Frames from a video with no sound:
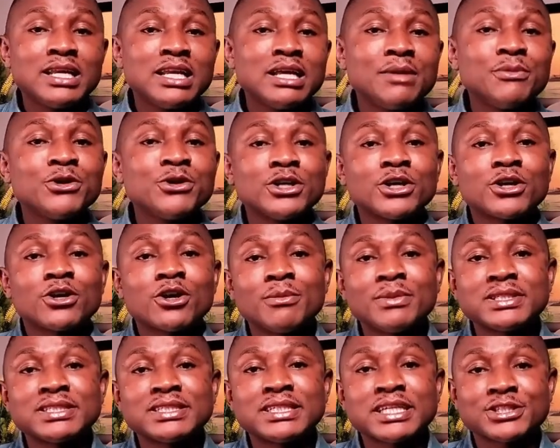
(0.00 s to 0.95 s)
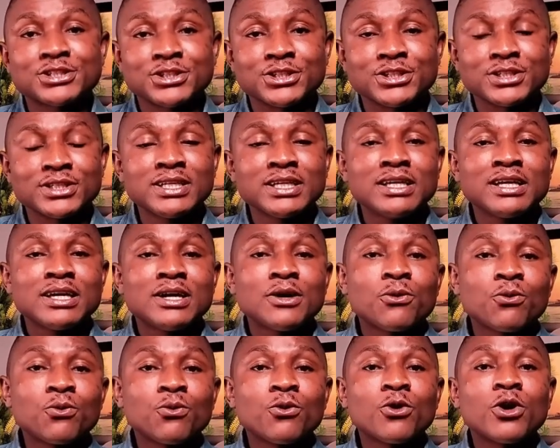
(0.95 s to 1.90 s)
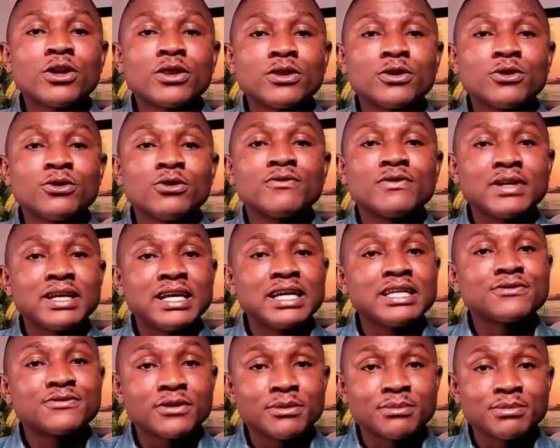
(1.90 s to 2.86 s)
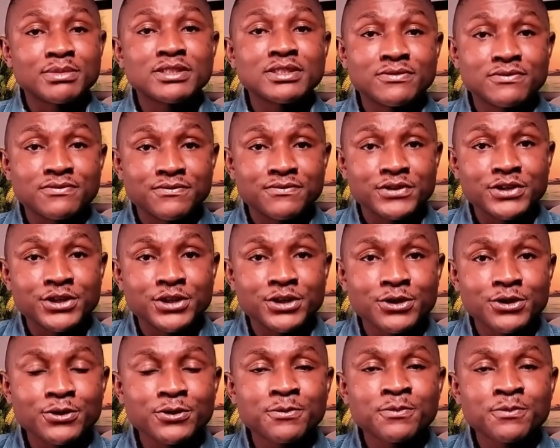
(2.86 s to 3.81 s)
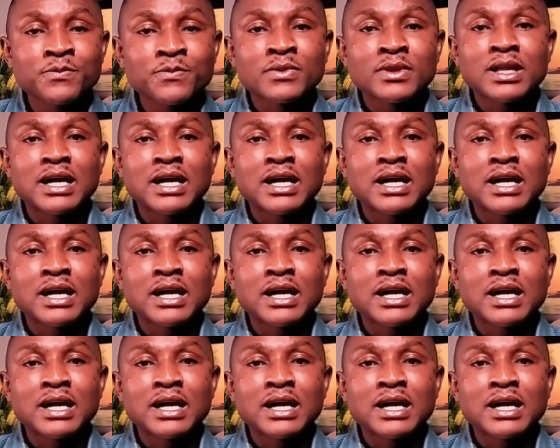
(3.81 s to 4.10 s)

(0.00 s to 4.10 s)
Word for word: Let me know in the comment section what you've learned from this video